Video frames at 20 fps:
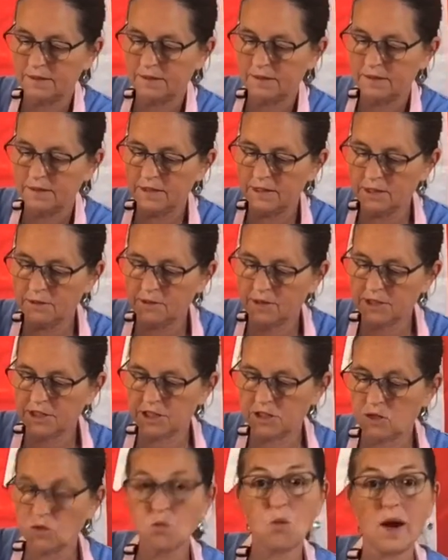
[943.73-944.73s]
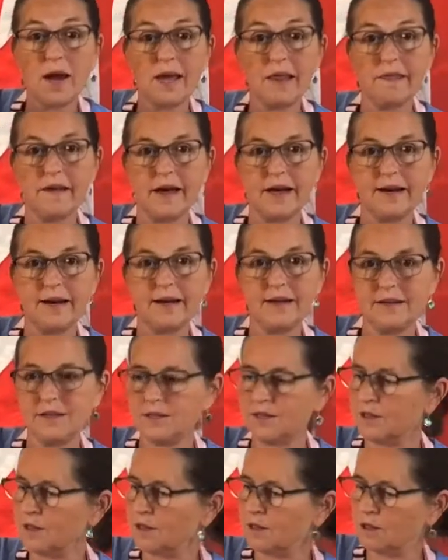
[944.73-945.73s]
So I'll just weigh that into
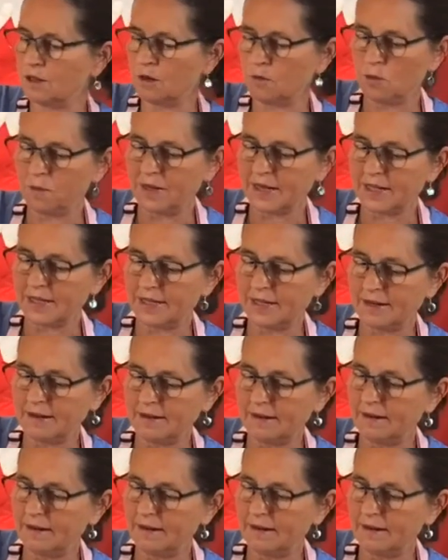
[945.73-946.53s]
the Thermomix here.